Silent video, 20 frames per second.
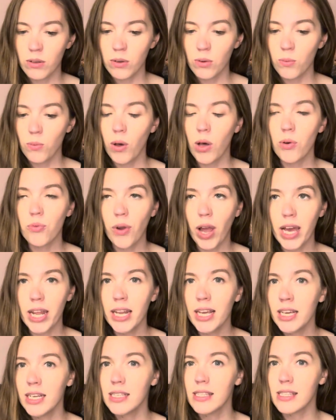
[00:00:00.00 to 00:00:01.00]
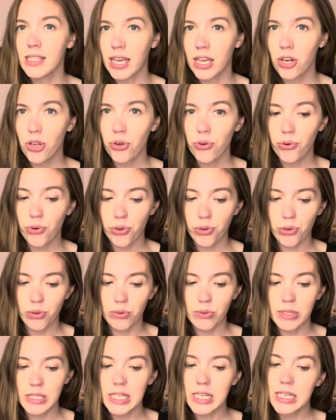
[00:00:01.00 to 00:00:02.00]
While riding in Santa
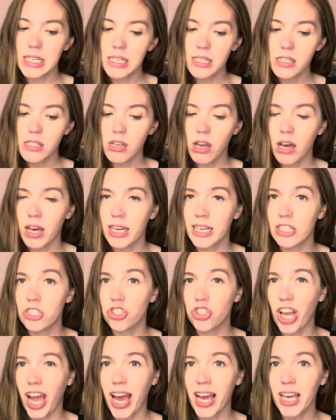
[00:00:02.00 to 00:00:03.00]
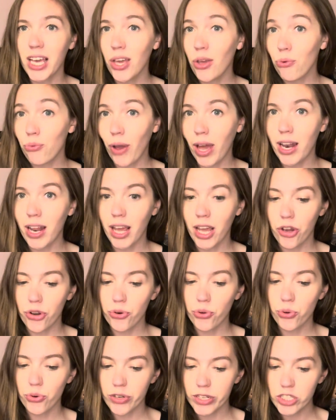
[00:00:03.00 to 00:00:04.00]
Cruz, he saw a shaggy red-haired
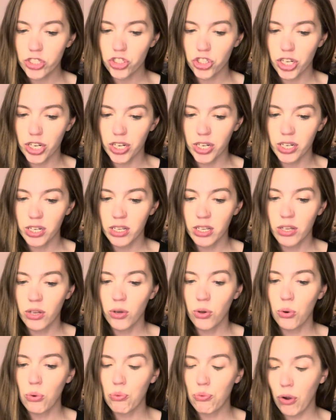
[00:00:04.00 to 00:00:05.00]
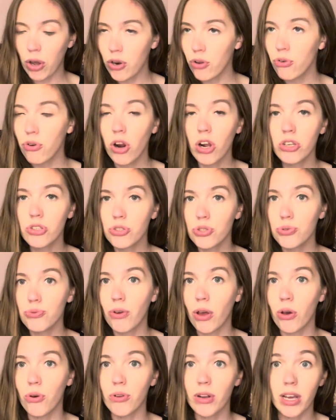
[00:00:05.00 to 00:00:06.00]
creature run across the
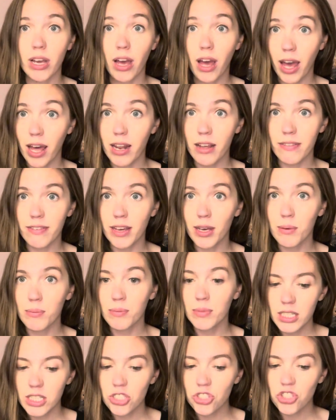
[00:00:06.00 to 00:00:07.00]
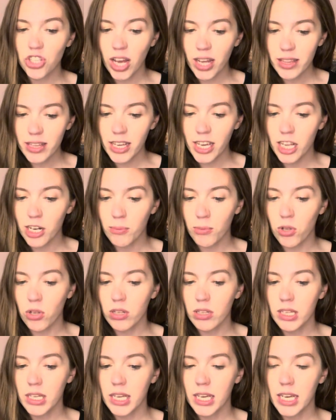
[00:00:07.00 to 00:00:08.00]
road ahead of him. He shot the
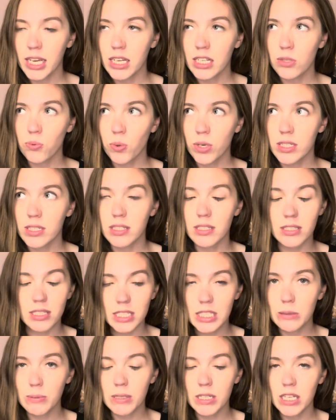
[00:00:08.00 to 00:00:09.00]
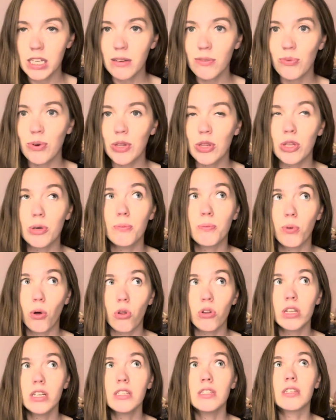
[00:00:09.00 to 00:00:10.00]
animal and was in disbelief when the
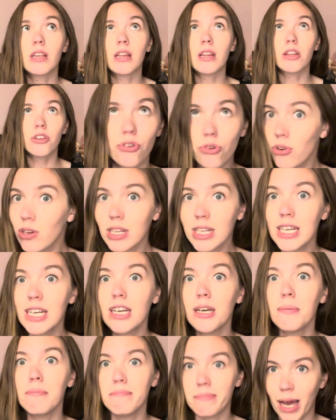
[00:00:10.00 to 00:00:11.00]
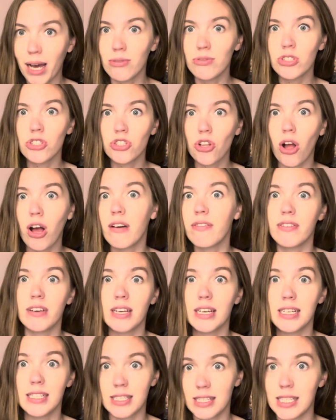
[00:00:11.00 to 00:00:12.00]
bullets literally bounced off
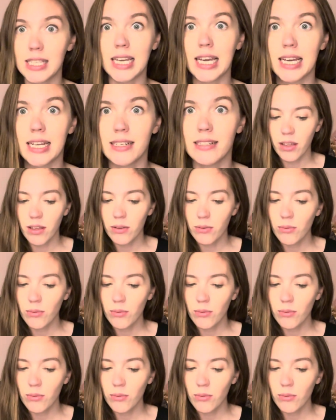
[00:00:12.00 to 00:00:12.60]
its skin.